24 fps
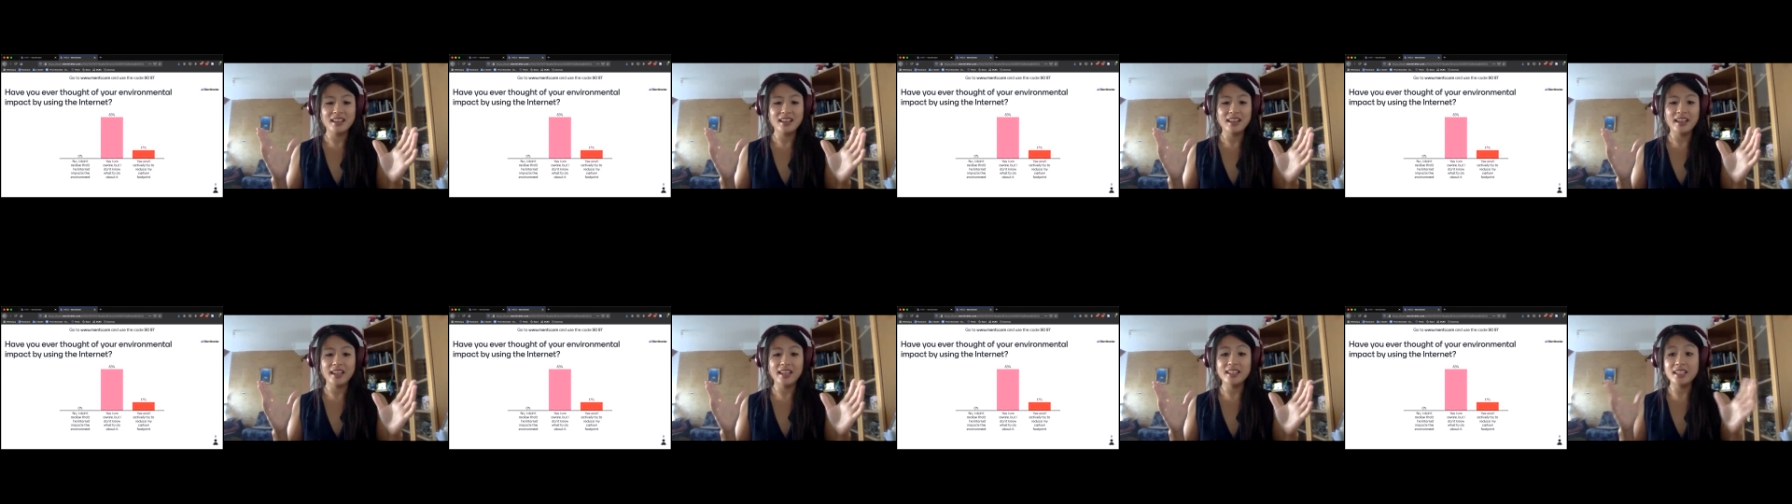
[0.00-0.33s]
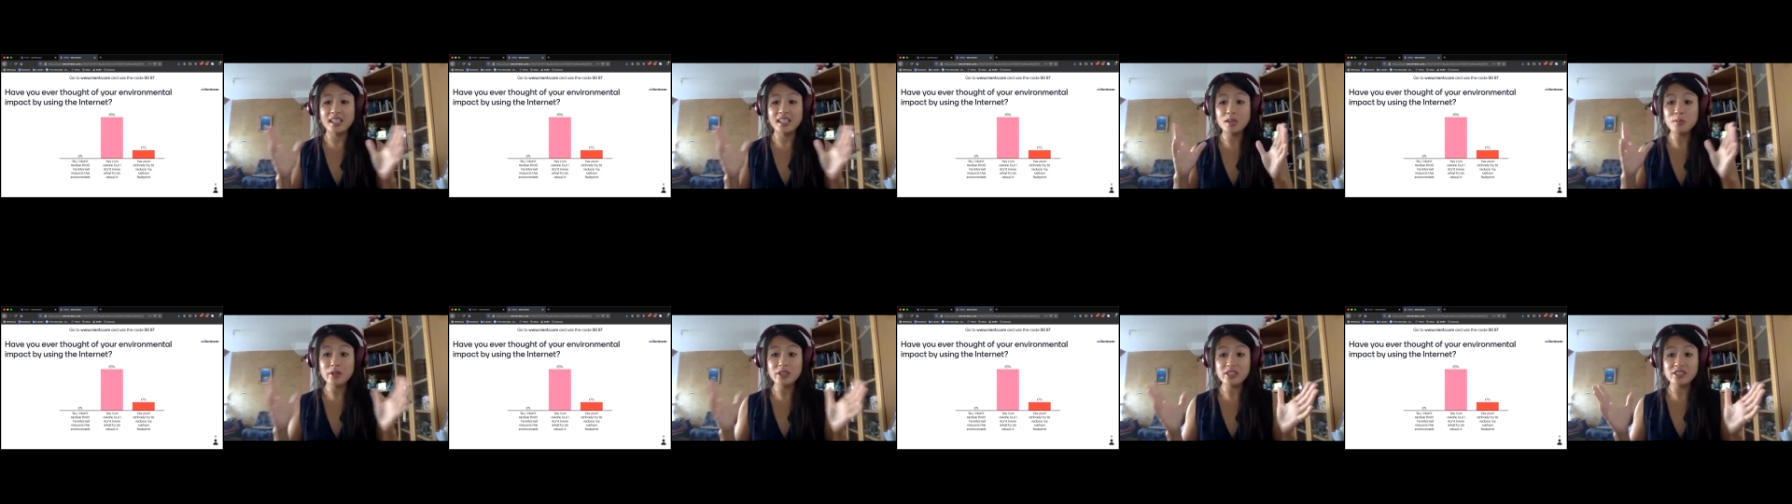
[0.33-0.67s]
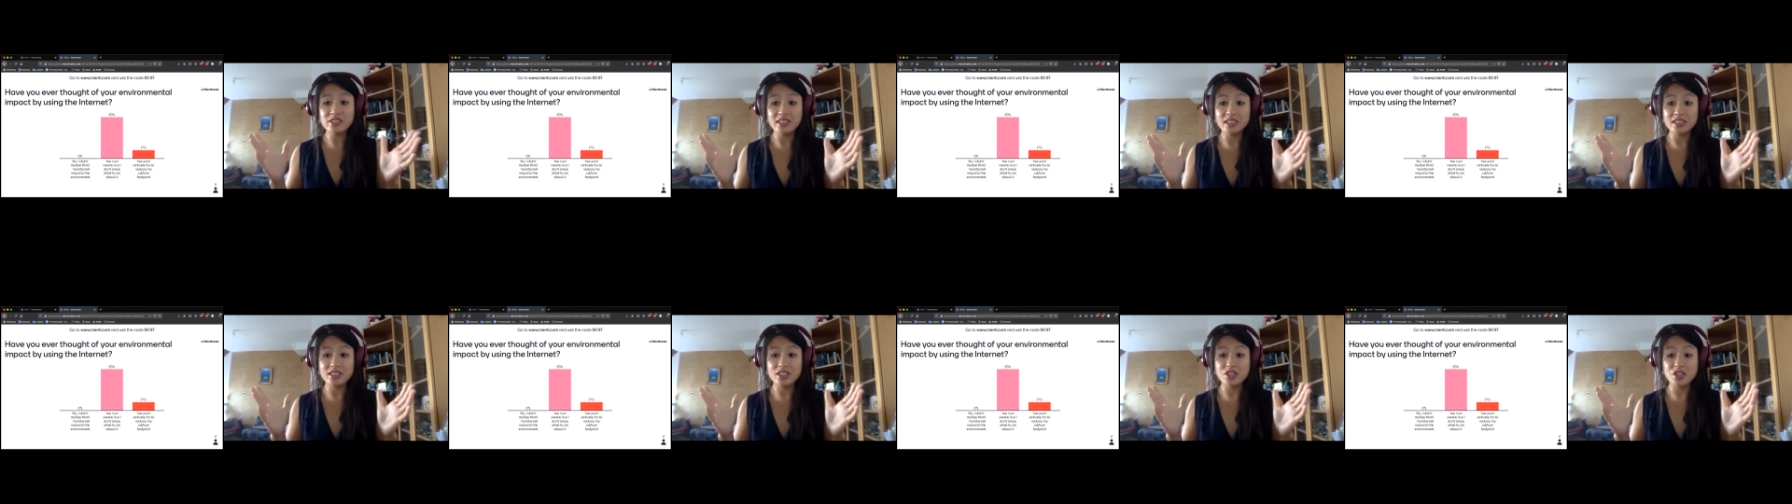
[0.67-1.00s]
in email
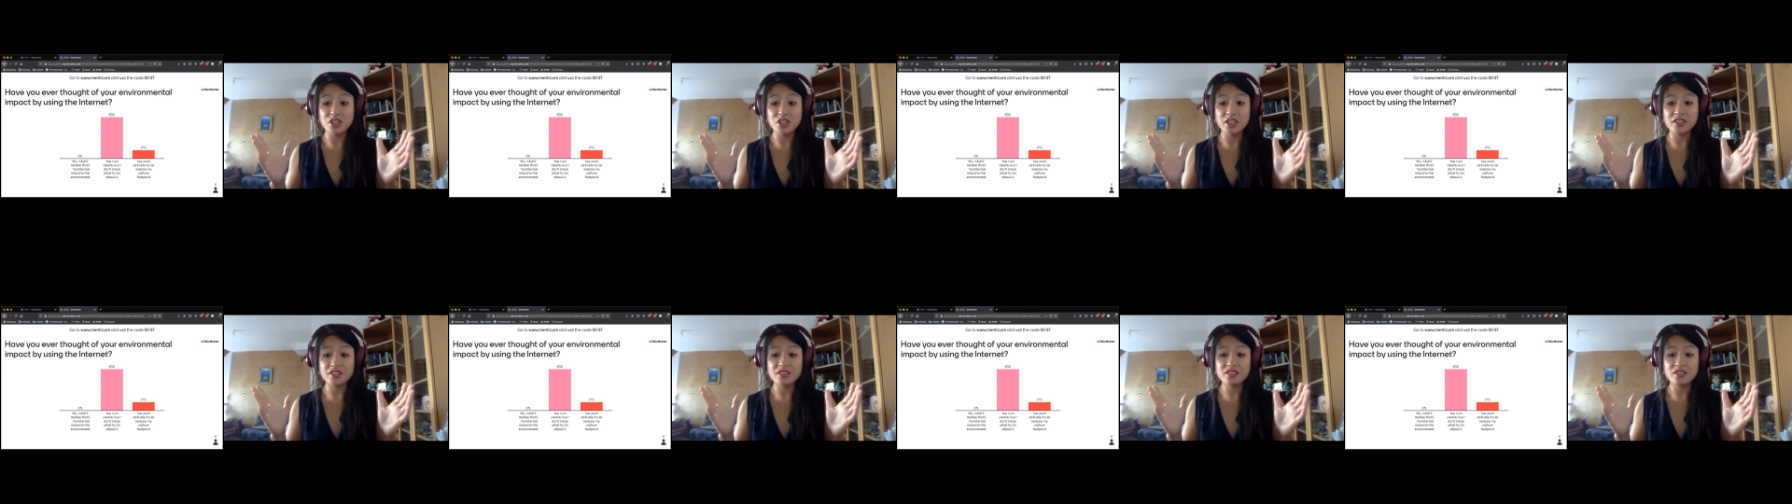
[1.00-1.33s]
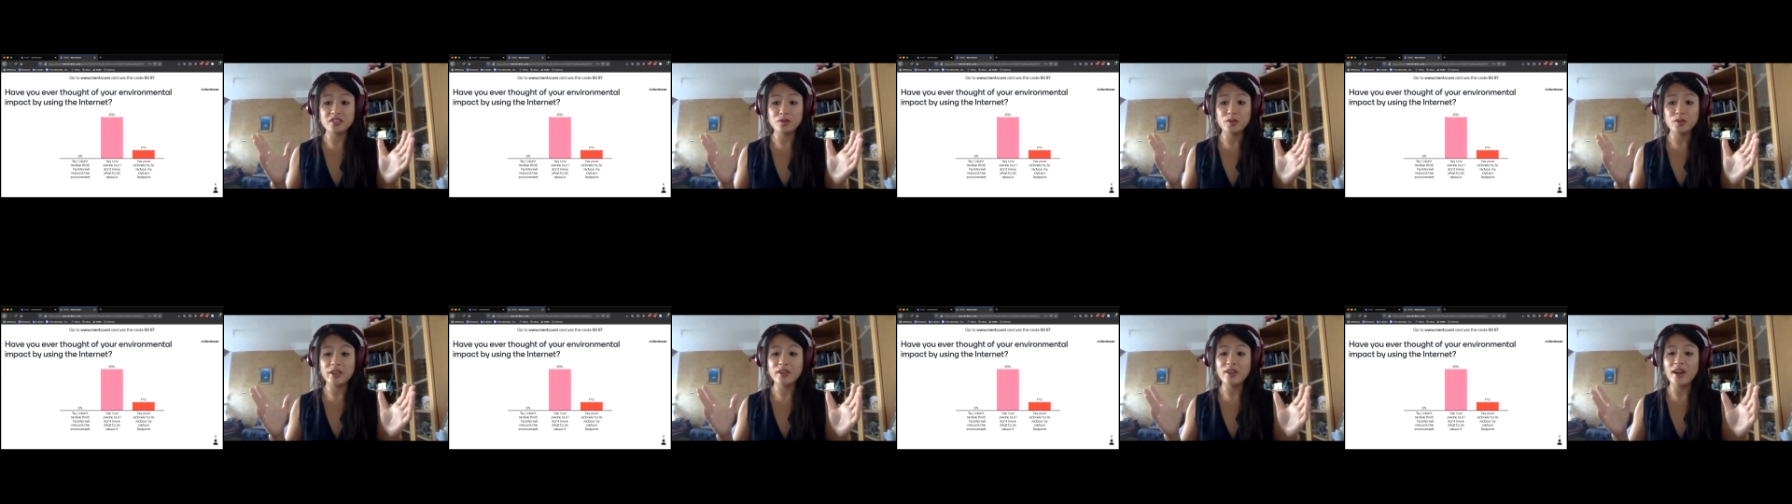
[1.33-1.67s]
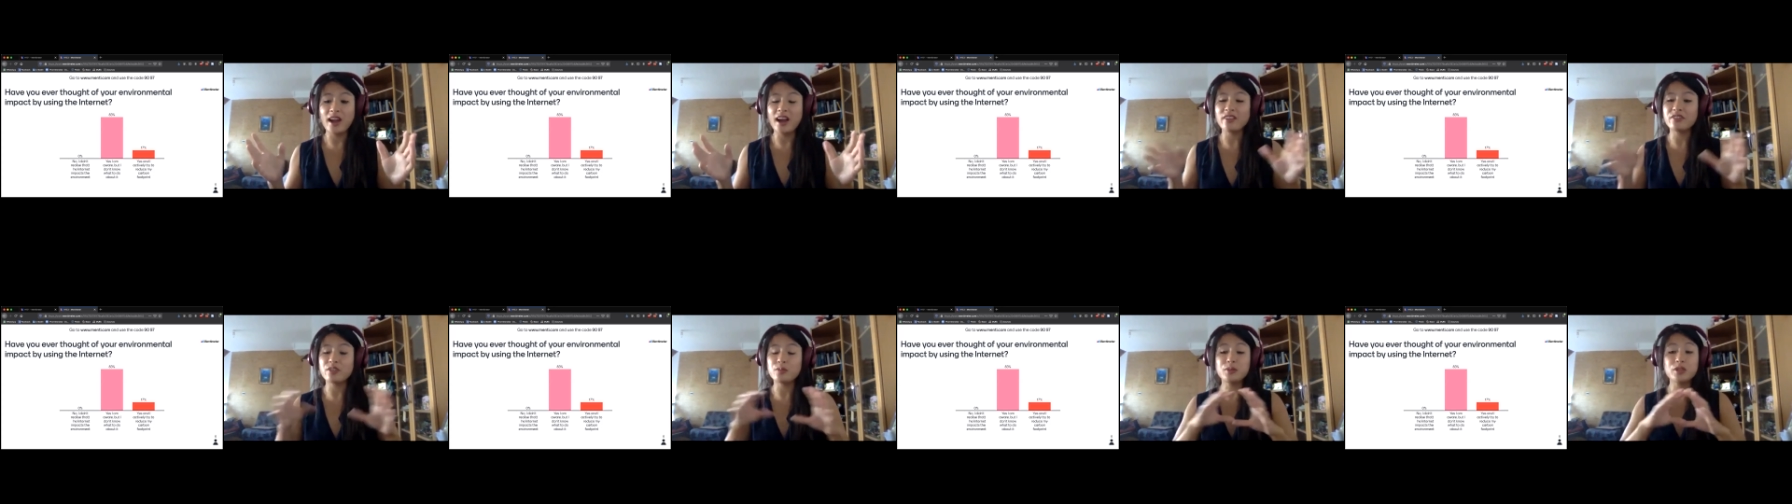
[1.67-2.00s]
signatures where you
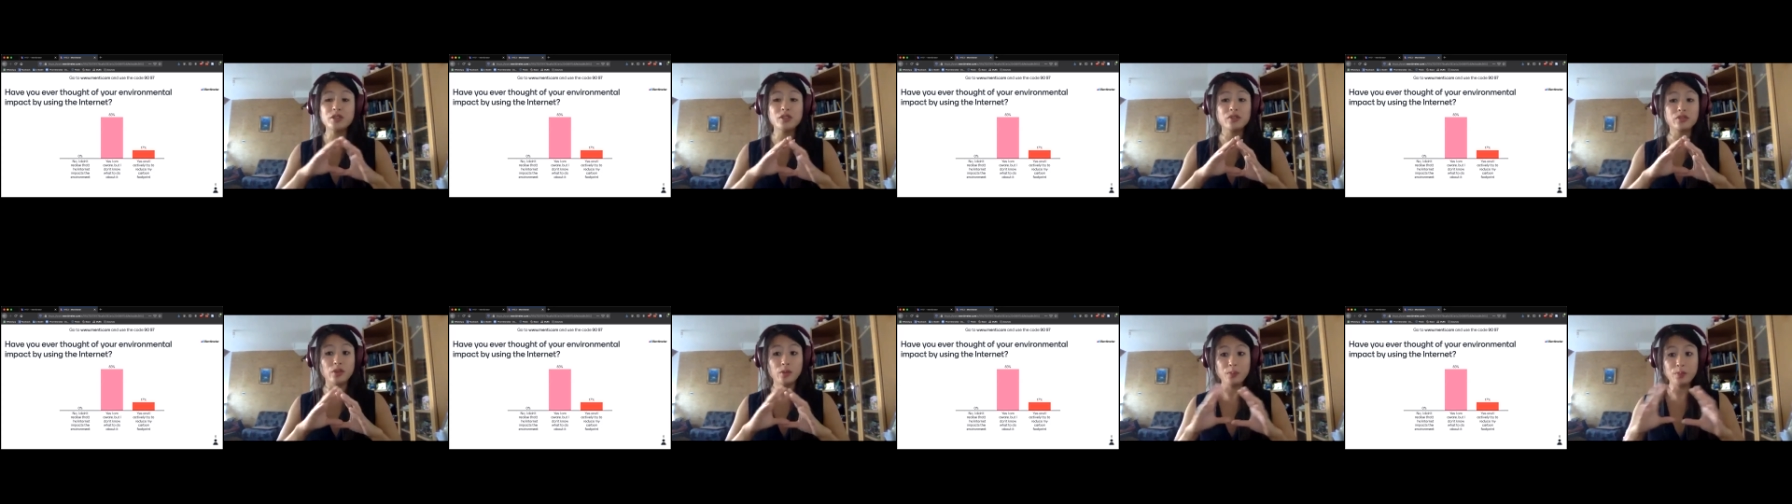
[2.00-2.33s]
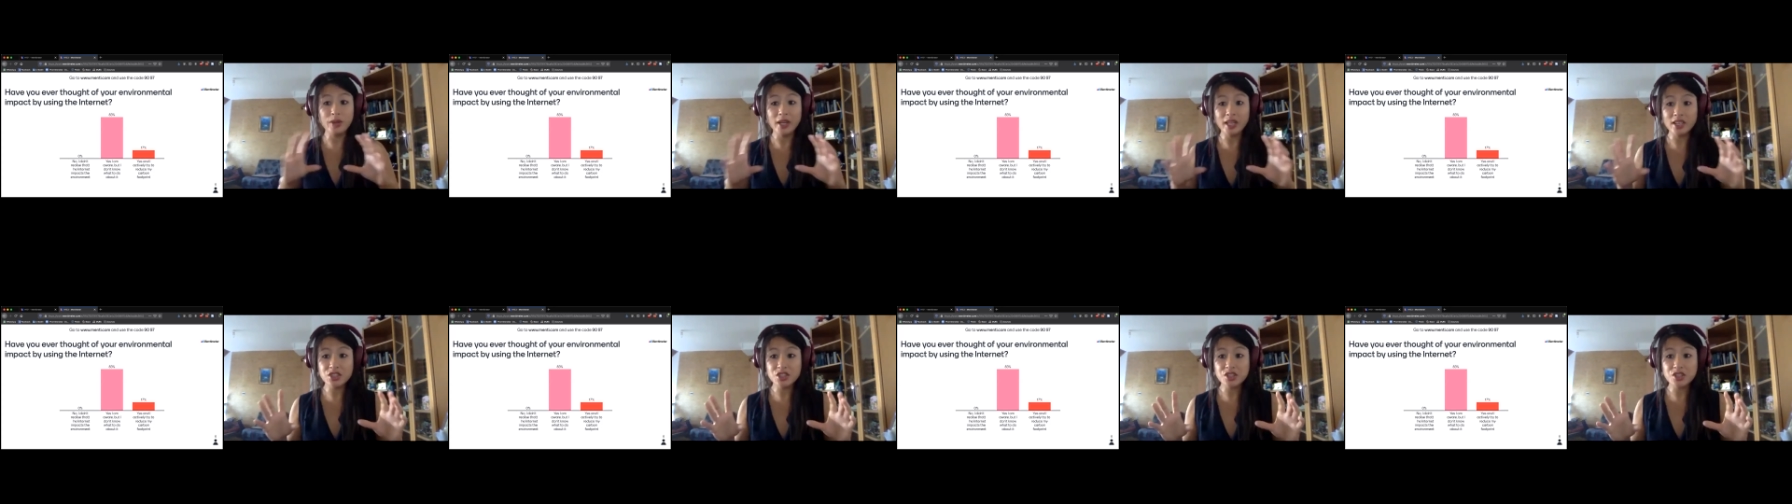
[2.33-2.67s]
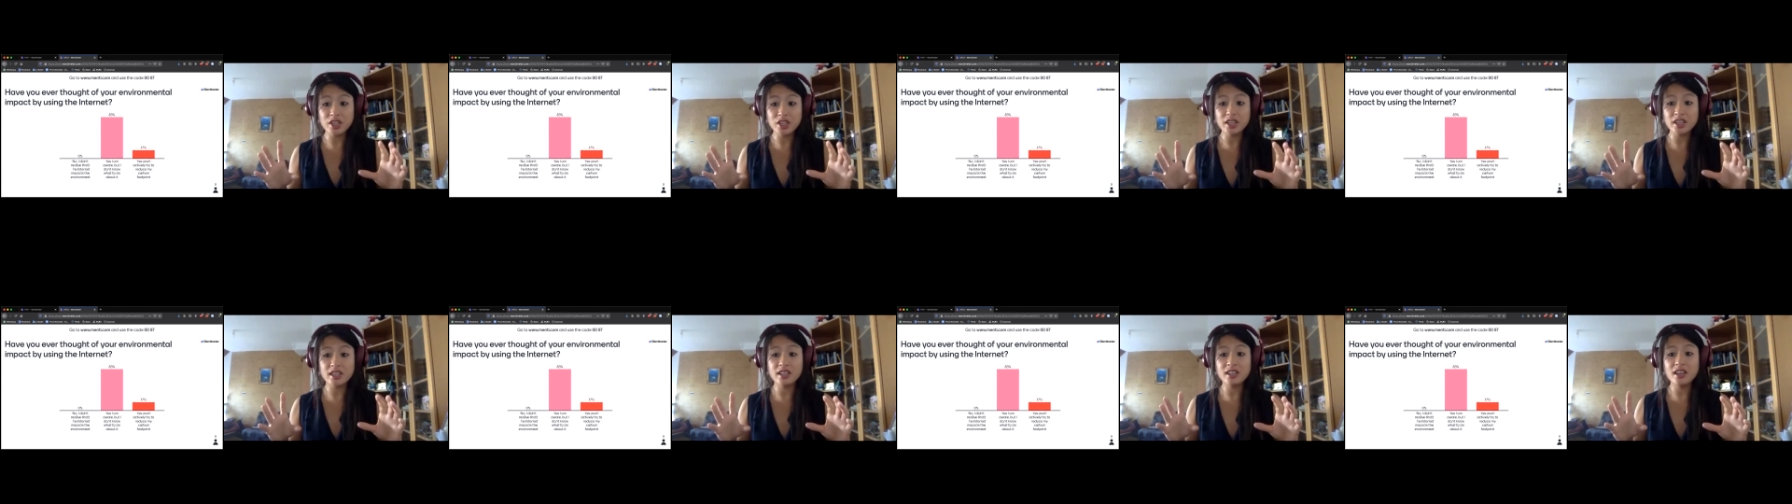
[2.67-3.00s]
have a beautiful
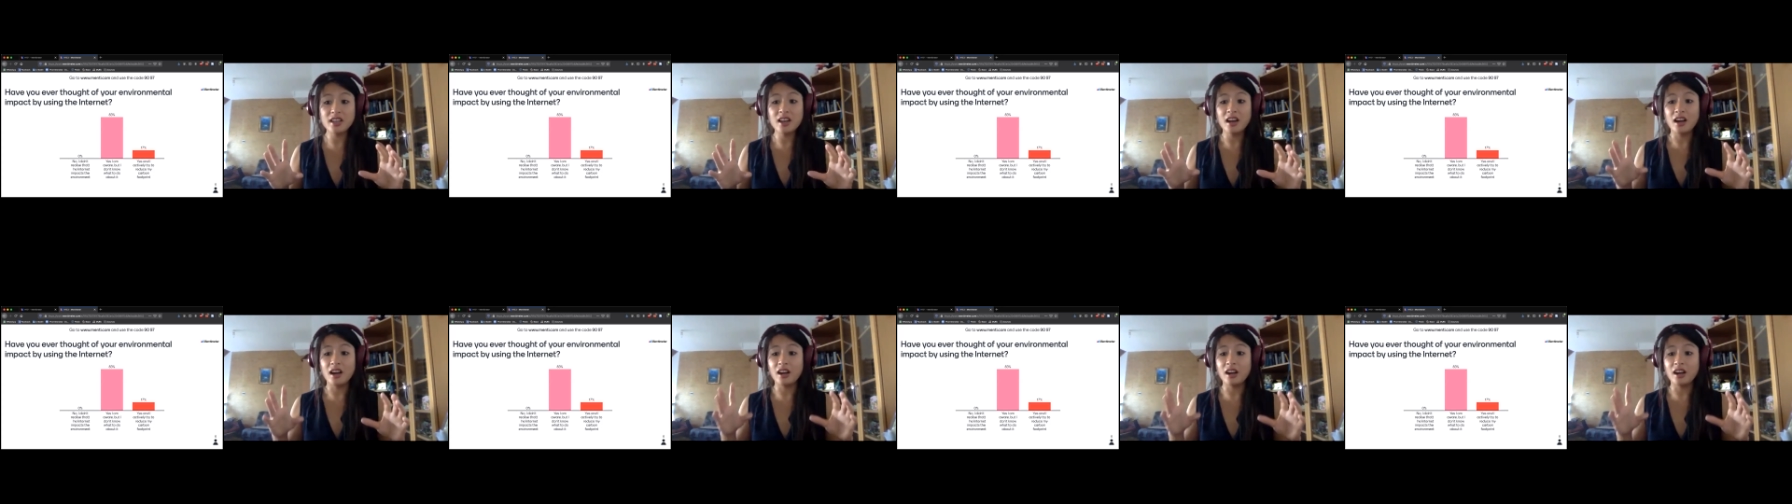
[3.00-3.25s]
picture